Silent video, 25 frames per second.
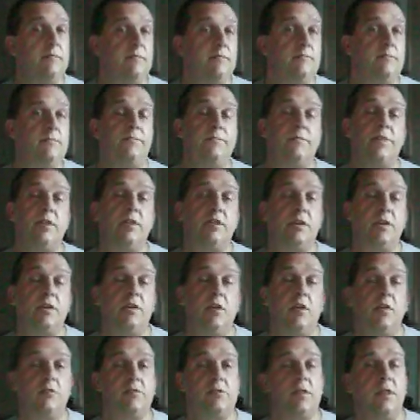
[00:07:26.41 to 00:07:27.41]
you can
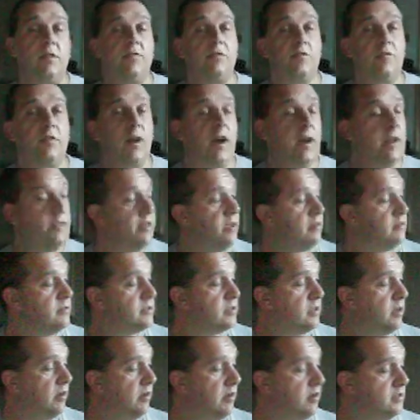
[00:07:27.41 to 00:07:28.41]
also try those
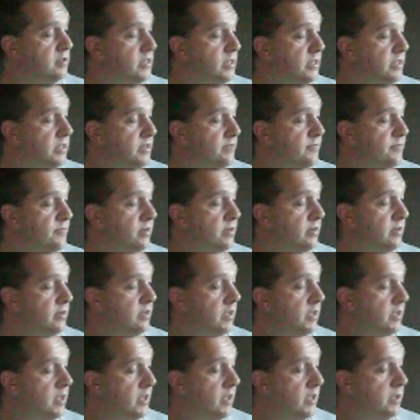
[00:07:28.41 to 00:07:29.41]
chords in different
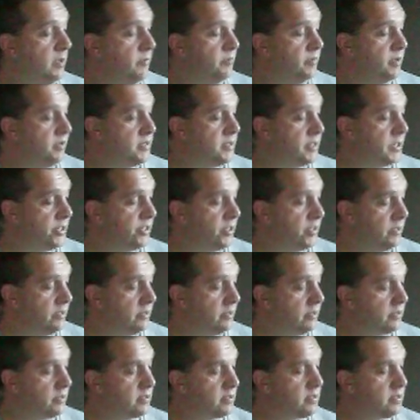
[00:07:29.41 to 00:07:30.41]

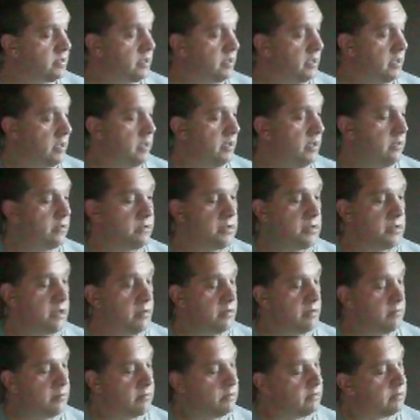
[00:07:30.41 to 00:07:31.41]
positions.
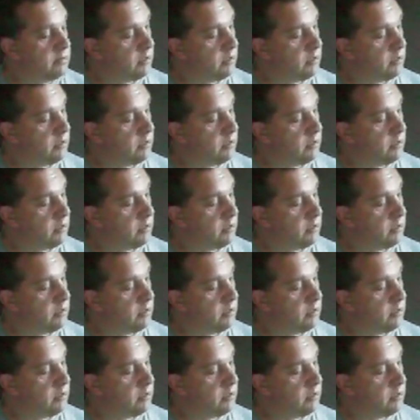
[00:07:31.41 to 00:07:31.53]
So